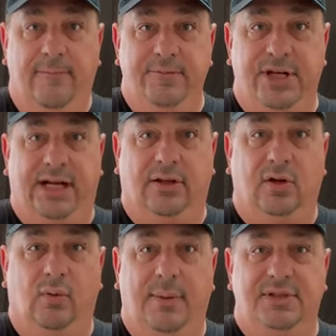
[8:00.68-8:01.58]
Check out
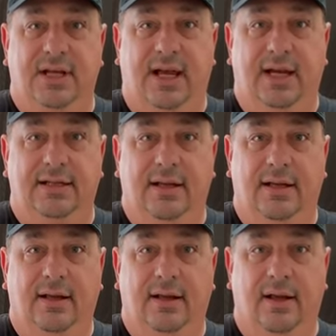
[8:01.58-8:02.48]
their website.
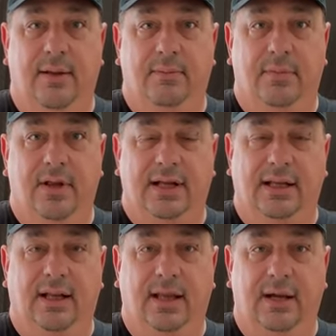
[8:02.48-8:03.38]
Um, click
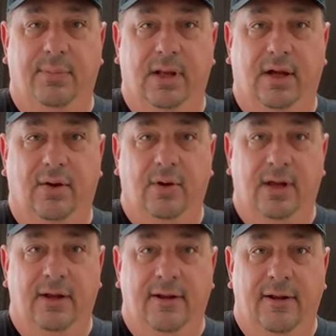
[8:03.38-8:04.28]
on the link below.
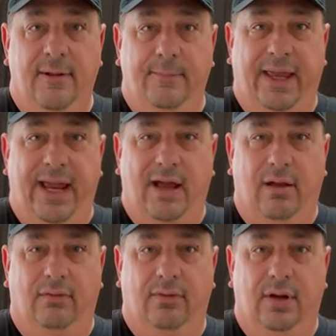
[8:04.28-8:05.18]
They
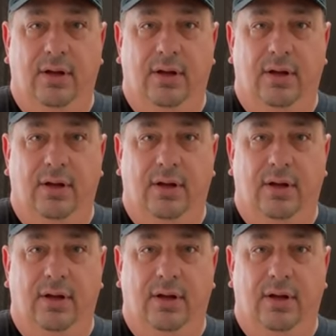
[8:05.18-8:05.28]
have